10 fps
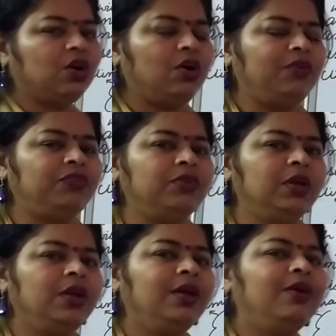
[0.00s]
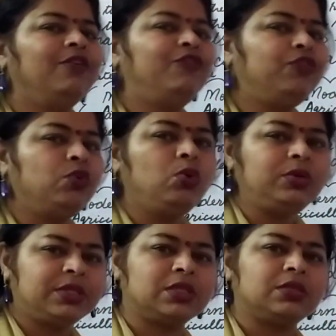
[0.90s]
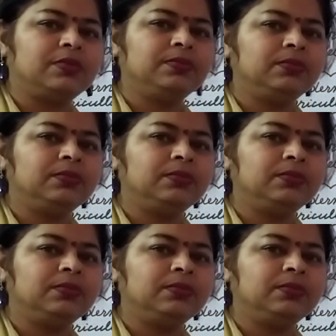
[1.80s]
of fruits,